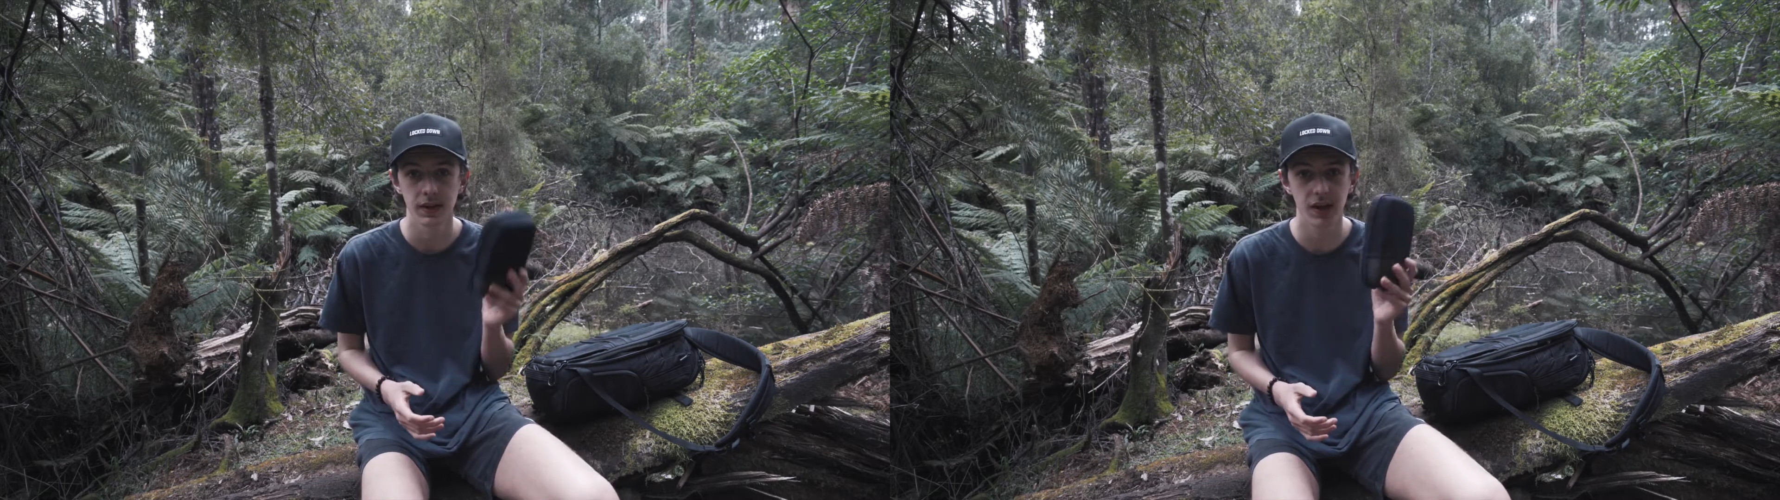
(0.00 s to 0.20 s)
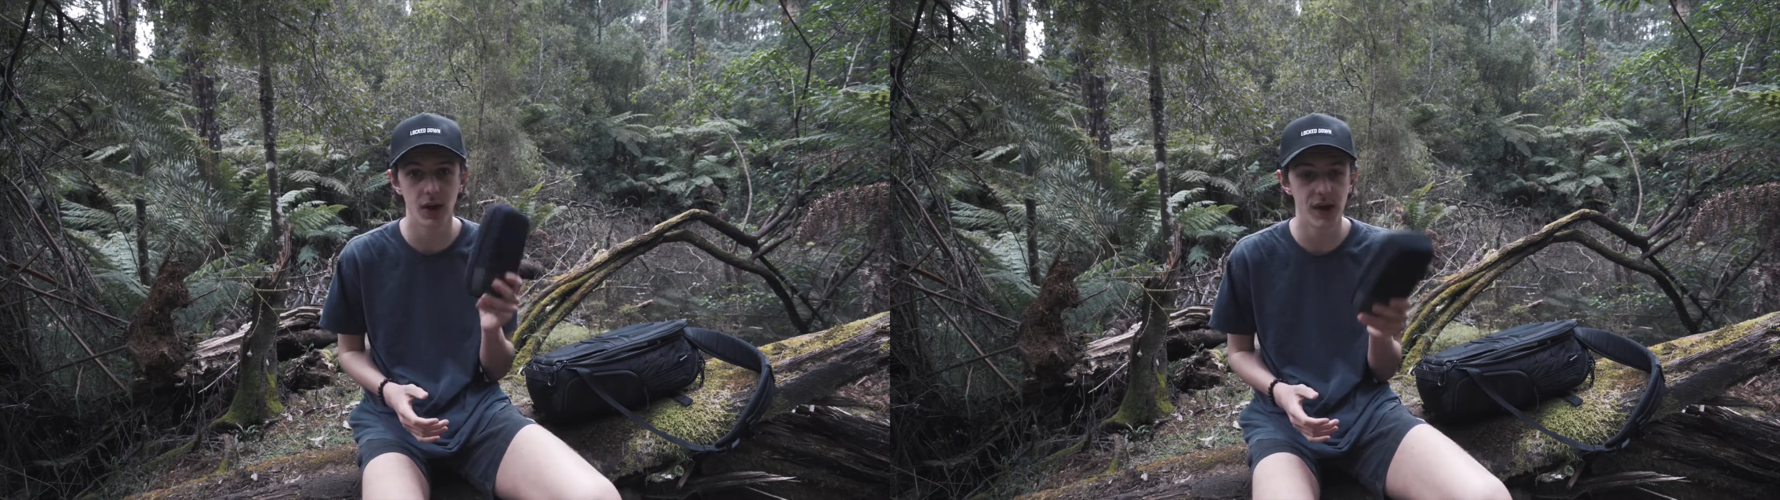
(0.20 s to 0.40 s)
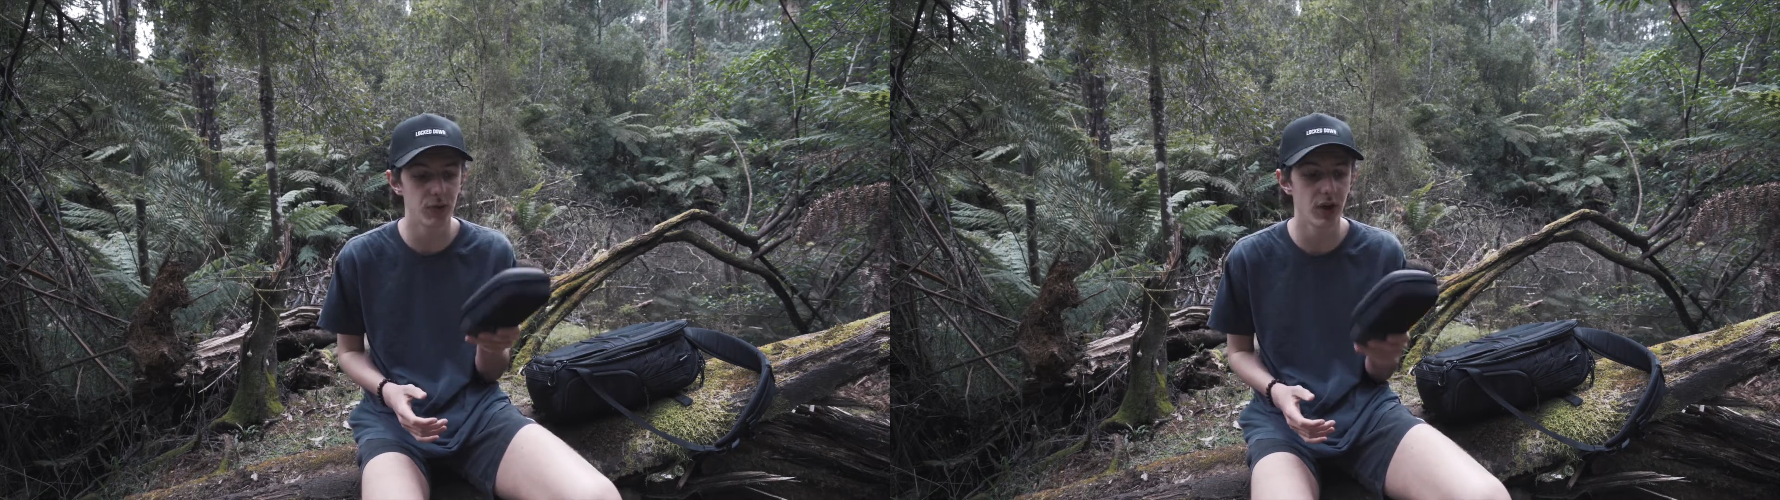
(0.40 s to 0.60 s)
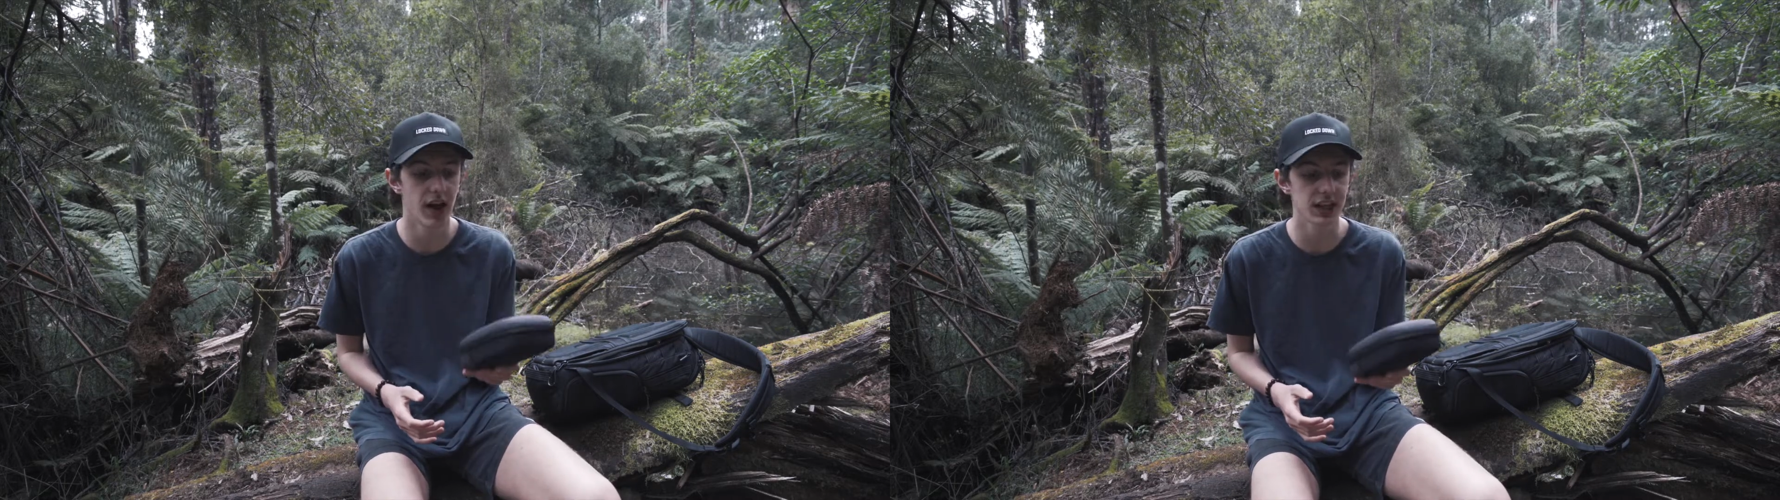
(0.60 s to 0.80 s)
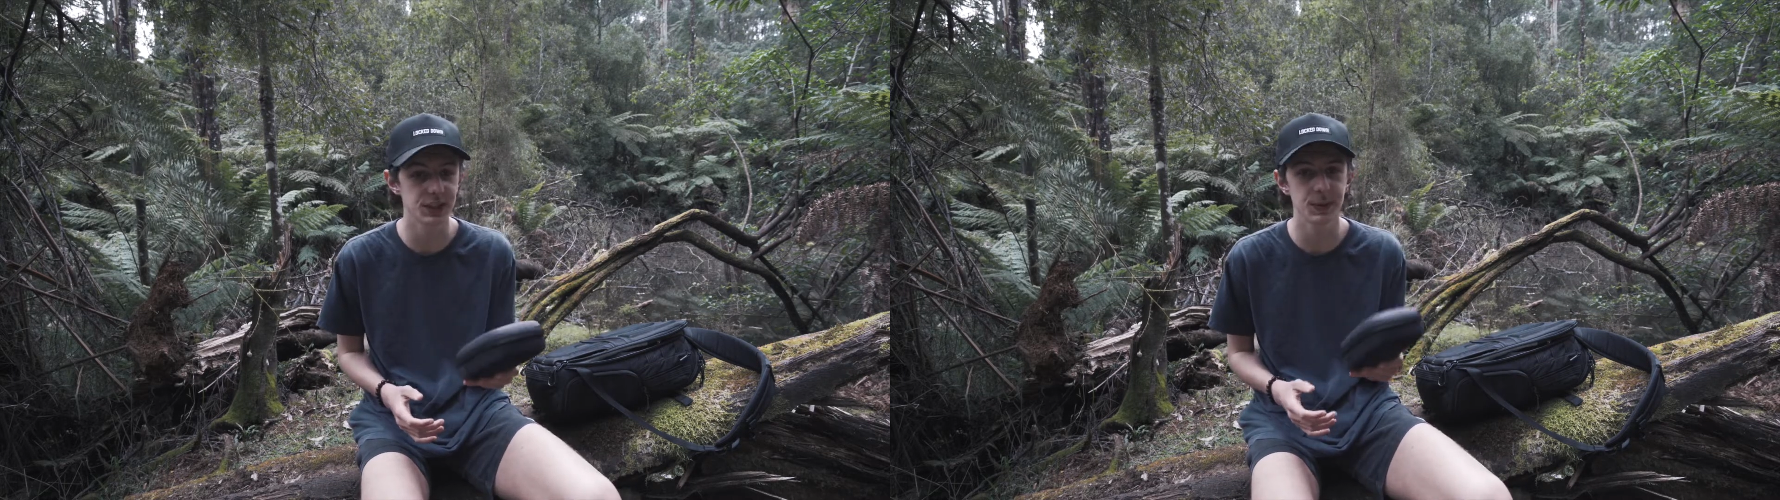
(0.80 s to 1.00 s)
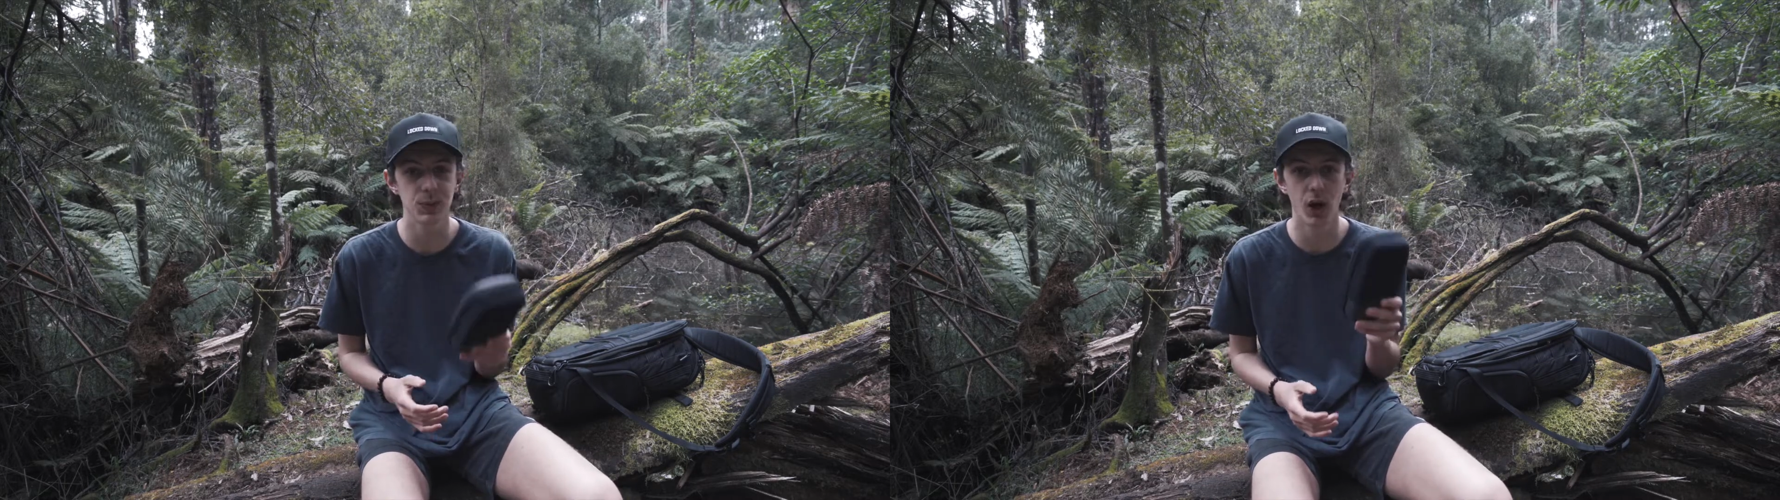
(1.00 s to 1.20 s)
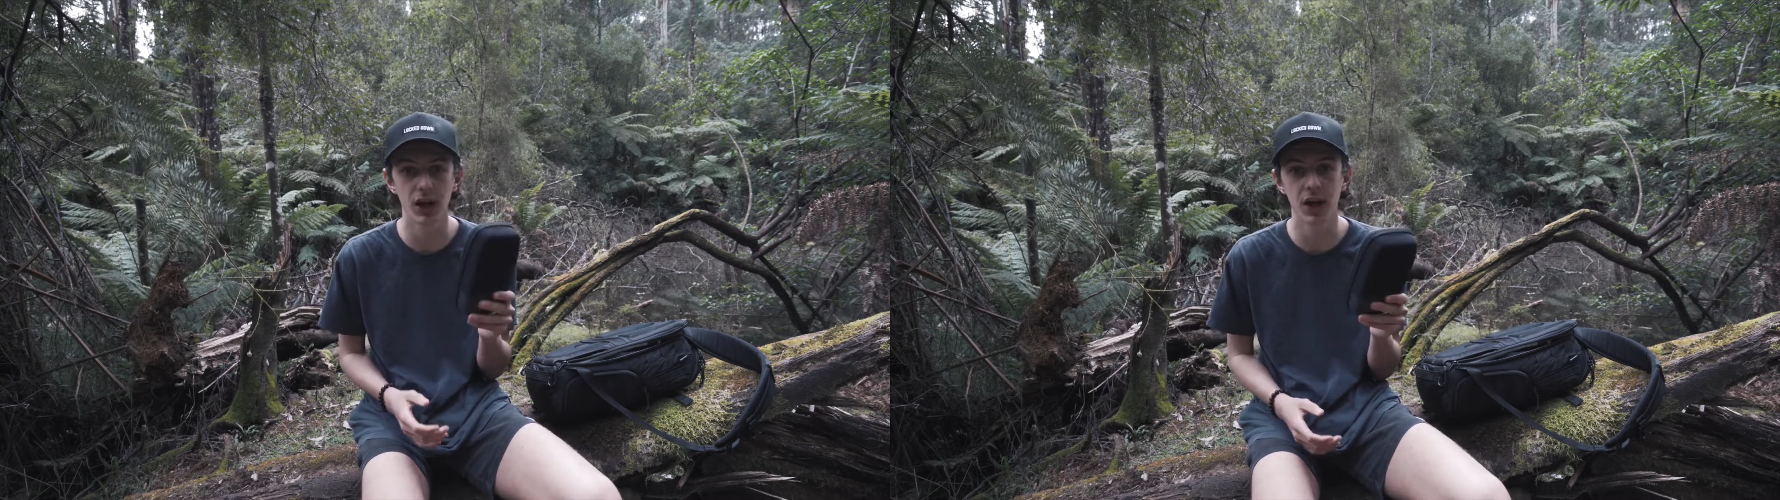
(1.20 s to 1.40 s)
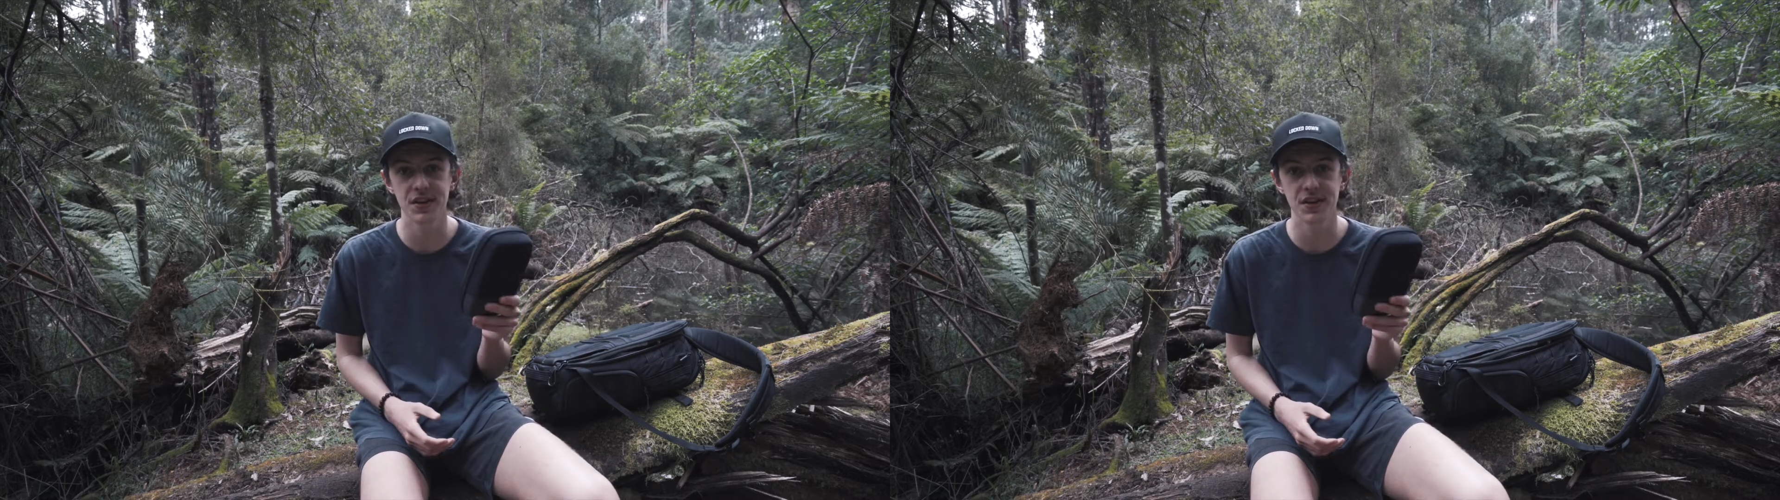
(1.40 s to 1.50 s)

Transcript: Now everyone asks me why I